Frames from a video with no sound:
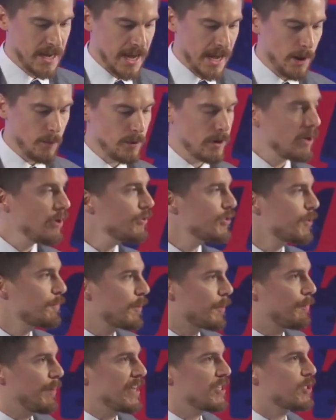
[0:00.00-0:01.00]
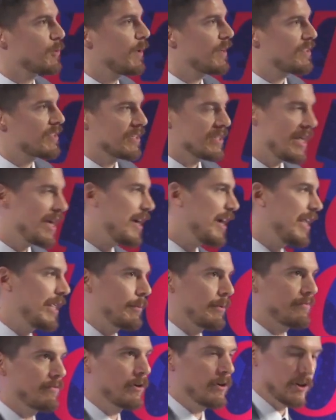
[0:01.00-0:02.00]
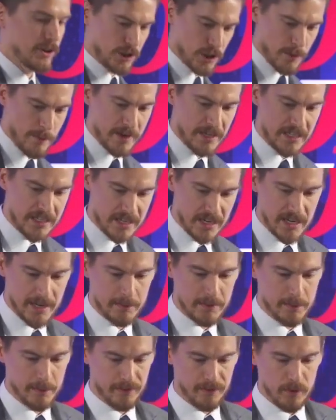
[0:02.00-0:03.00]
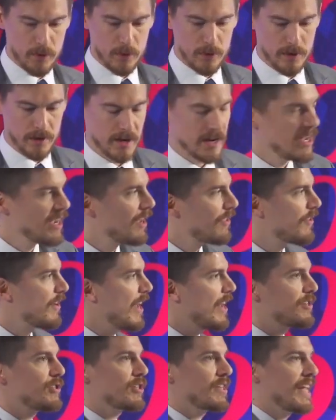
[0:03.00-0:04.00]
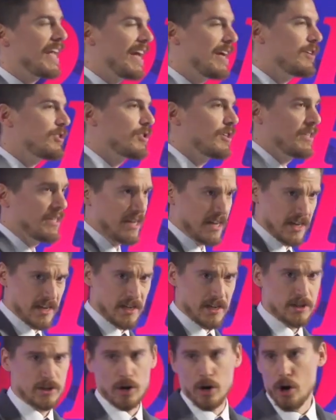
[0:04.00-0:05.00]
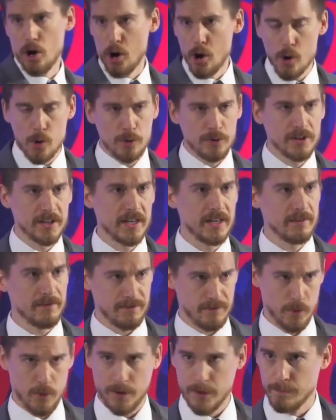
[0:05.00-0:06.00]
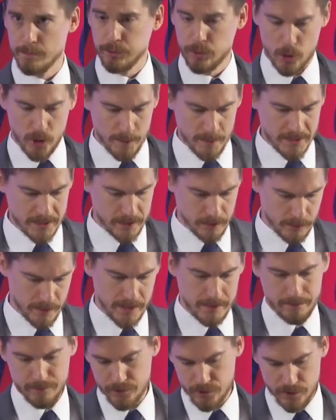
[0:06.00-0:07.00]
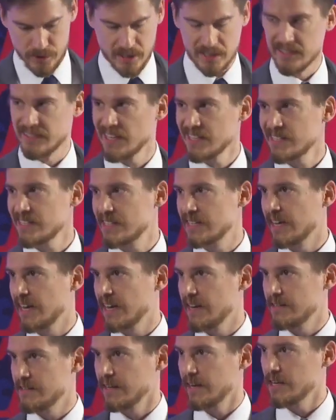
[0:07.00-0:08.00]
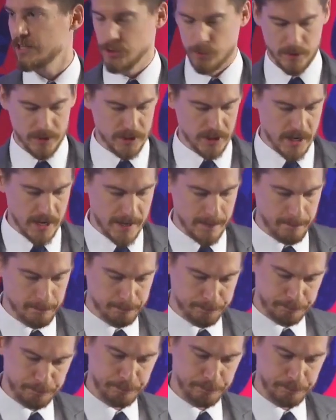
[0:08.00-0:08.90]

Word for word: And we also perpetuate the lie that we've heard so many times before, that education is only for employment, right? It exists to get you a job.